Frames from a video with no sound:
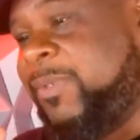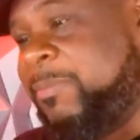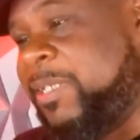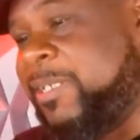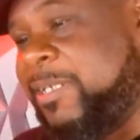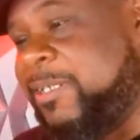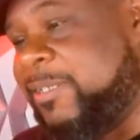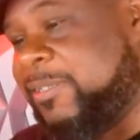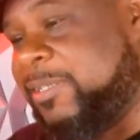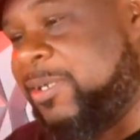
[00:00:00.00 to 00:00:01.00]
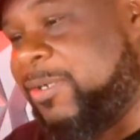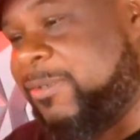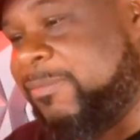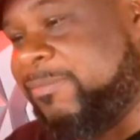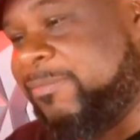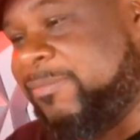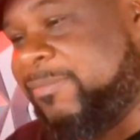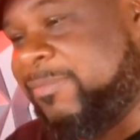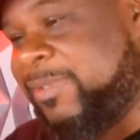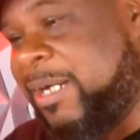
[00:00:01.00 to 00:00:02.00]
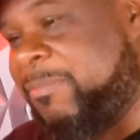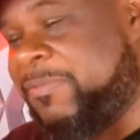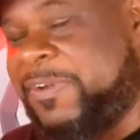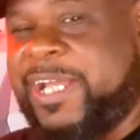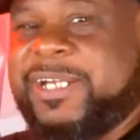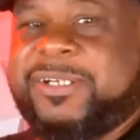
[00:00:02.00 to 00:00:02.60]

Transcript: because, you know, I'm a fan